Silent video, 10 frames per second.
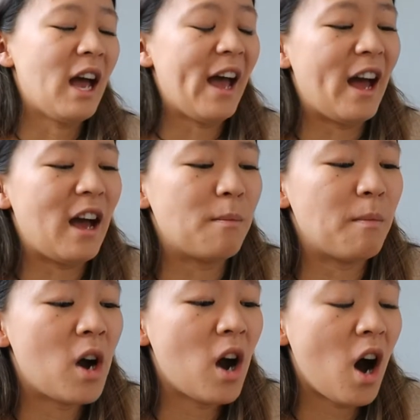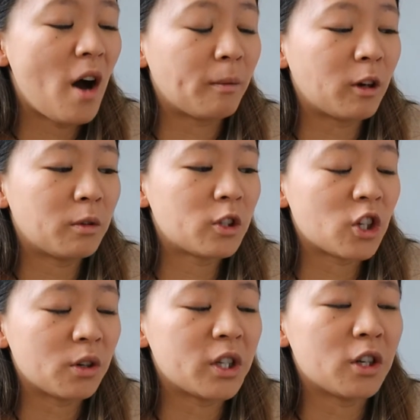I'm going to
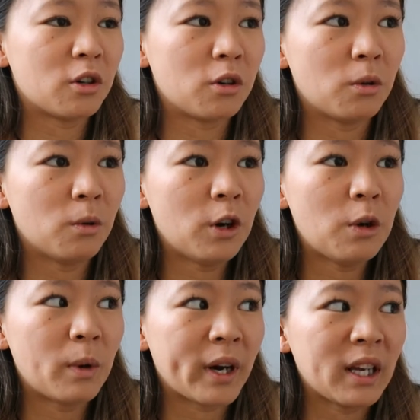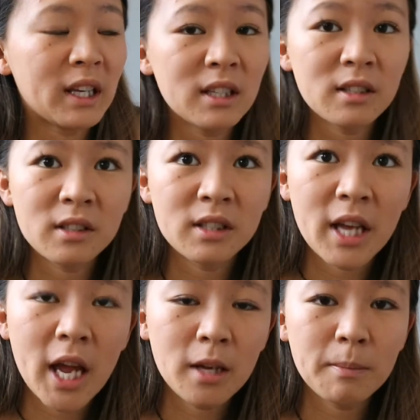show you what I eat
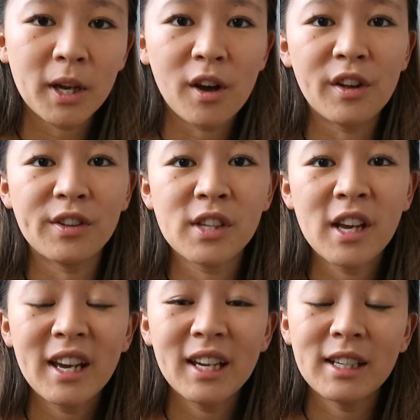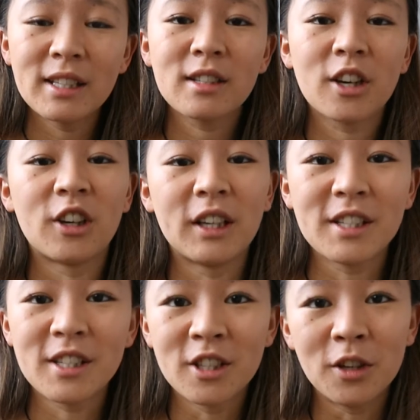today, because it is currently
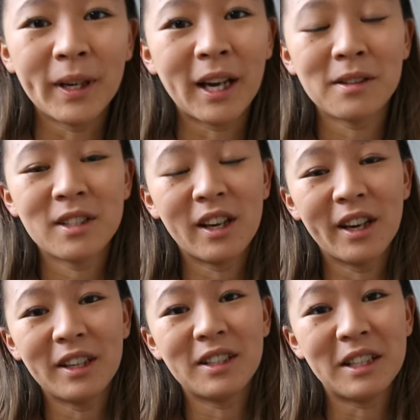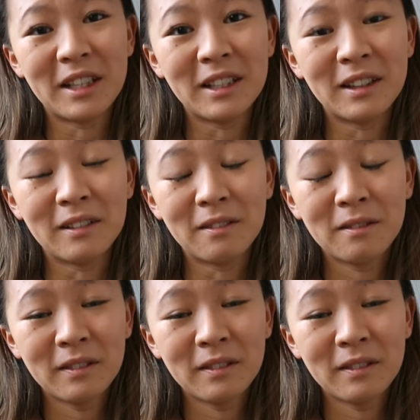snowing outside in